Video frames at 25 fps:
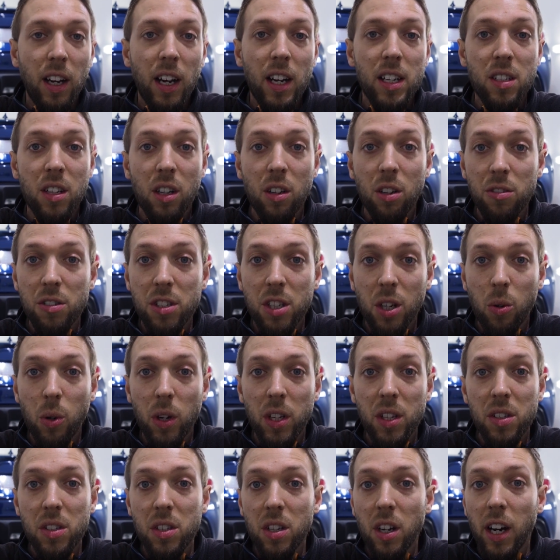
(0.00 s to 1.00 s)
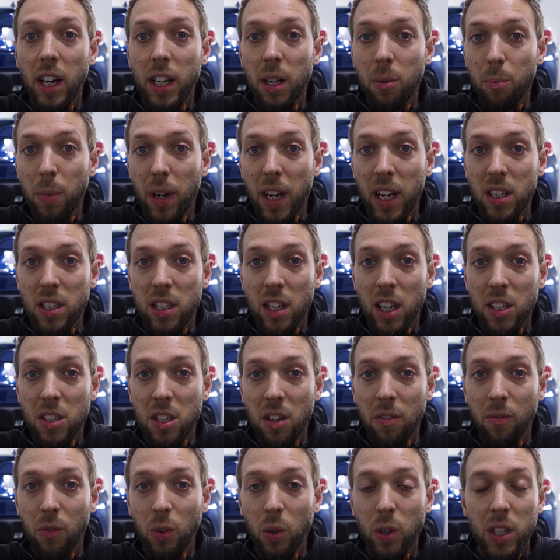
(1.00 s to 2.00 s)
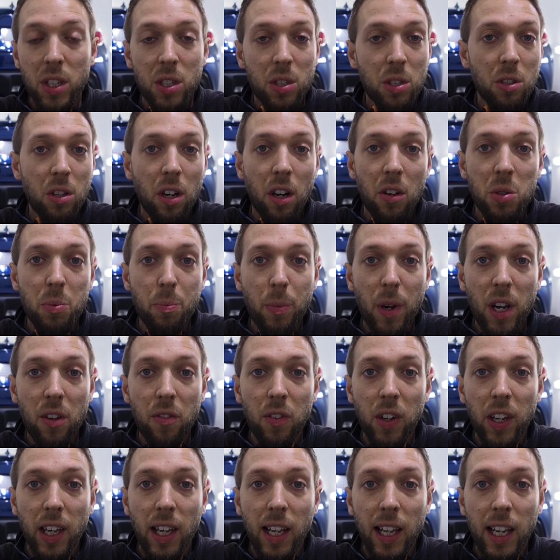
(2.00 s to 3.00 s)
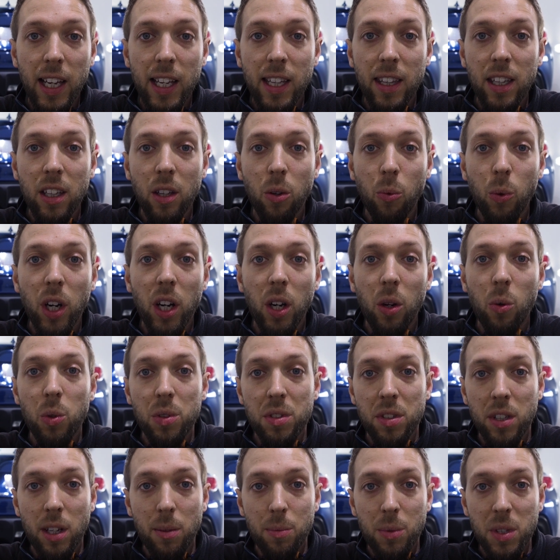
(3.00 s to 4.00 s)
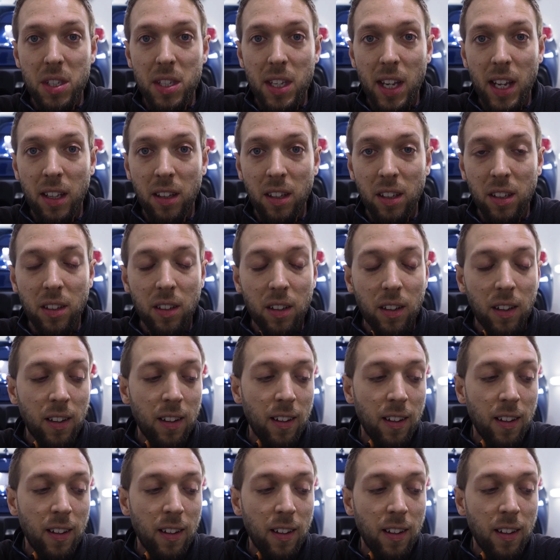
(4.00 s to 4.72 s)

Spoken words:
As a consequence, I didn't pay his last invoice. I was perfectly clear that the work wasn't up to standard.